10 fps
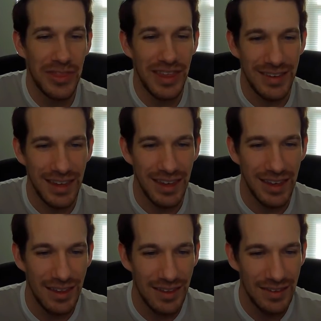this
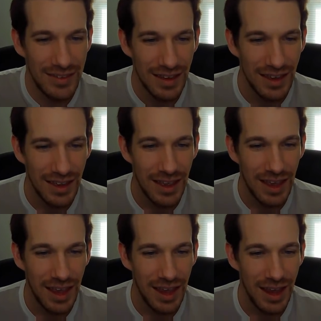is
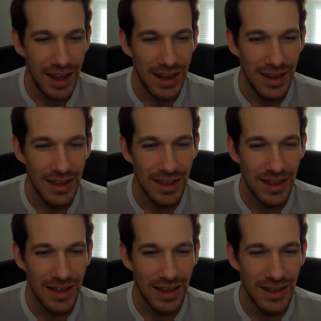a
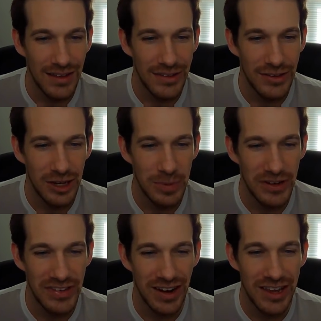super
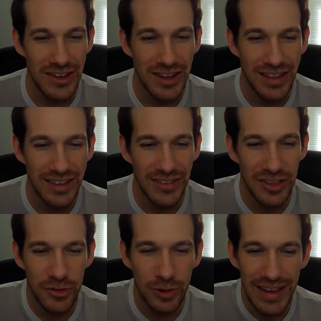scary unit.
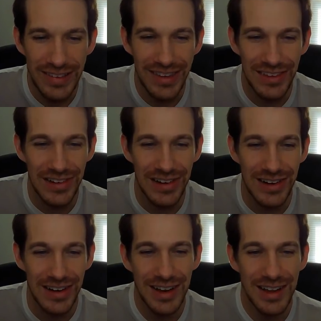The trace skills
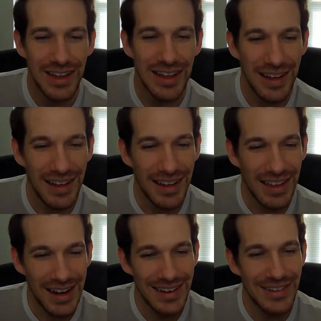are
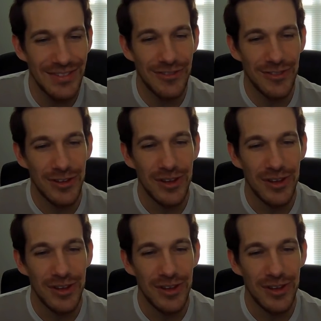kind of